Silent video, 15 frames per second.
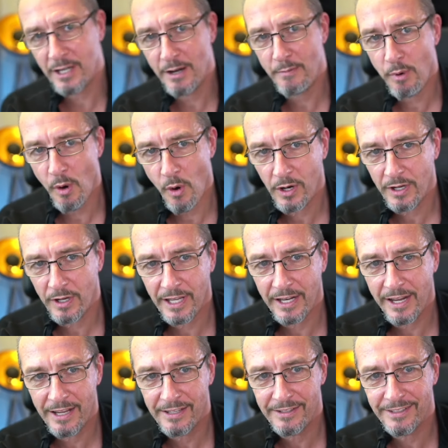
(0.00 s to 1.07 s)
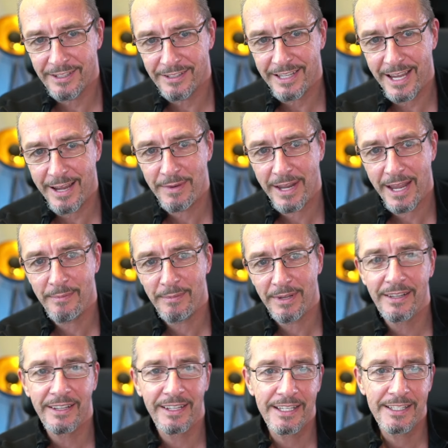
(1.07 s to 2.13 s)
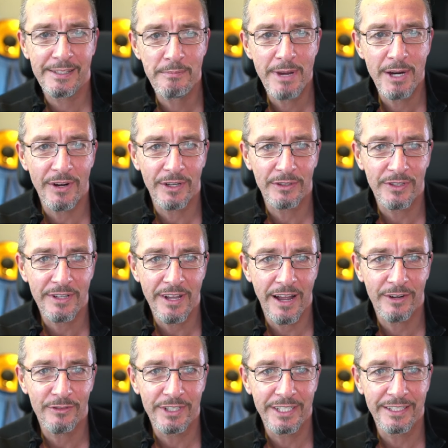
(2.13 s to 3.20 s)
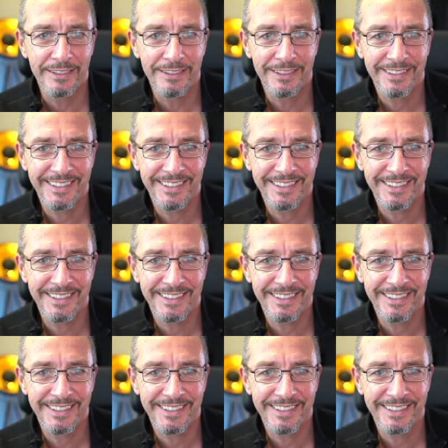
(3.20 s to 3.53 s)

a book that has the same name. Is mirrored, you can't read it.